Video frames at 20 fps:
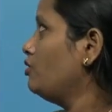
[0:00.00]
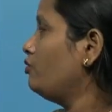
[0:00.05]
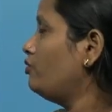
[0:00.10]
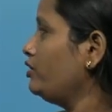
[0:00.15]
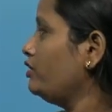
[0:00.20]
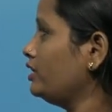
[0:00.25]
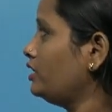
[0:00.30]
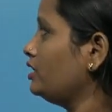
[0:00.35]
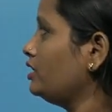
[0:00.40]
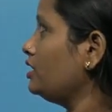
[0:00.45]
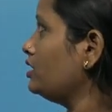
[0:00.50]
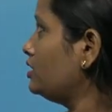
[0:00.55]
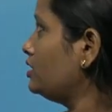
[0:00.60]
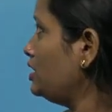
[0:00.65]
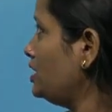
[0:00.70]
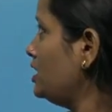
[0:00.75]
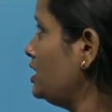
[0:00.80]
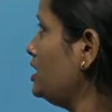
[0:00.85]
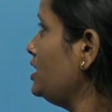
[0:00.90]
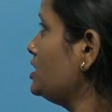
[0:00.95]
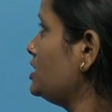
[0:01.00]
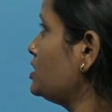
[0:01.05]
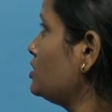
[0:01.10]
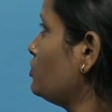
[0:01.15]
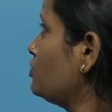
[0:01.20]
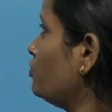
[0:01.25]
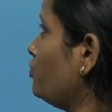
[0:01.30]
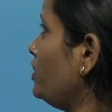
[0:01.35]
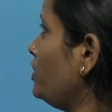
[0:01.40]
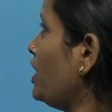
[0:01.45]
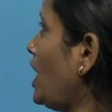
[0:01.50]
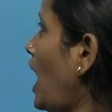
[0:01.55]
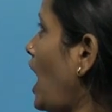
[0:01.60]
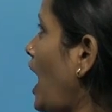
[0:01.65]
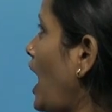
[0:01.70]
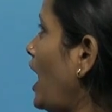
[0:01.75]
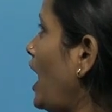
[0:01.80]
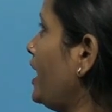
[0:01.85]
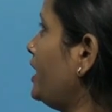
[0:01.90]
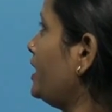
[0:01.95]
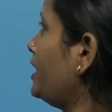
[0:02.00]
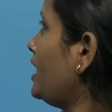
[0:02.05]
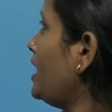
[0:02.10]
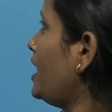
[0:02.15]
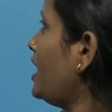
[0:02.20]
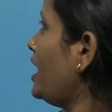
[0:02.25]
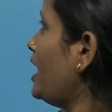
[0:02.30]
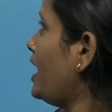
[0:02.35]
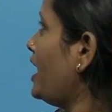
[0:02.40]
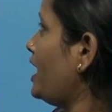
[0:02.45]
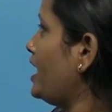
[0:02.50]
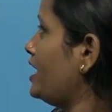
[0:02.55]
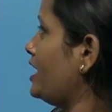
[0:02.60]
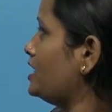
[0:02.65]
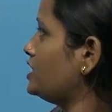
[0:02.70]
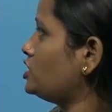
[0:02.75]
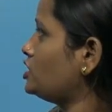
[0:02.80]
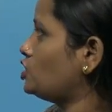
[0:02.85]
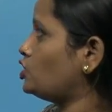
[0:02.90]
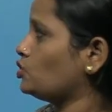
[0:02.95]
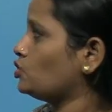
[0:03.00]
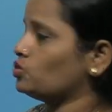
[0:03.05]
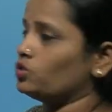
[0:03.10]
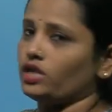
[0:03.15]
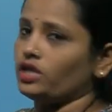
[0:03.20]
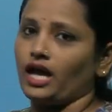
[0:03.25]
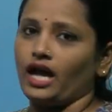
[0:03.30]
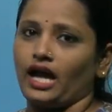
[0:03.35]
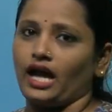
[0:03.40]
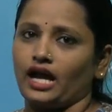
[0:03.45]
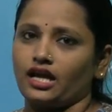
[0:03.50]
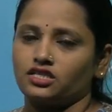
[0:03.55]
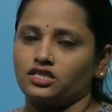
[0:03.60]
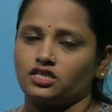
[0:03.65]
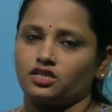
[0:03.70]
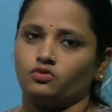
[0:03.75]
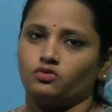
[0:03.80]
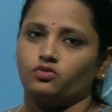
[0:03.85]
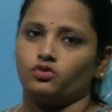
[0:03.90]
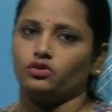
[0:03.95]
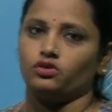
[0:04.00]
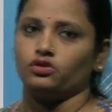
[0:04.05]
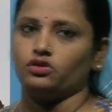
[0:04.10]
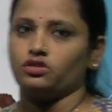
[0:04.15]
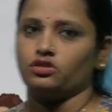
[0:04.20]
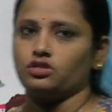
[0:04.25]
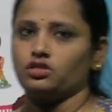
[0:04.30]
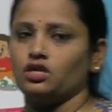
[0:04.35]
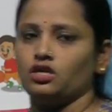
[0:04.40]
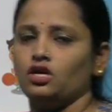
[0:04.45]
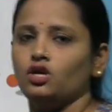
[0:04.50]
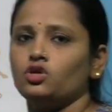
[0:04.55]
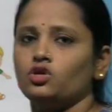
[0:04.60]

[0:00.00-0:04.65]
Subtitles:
With these we add S to the action words.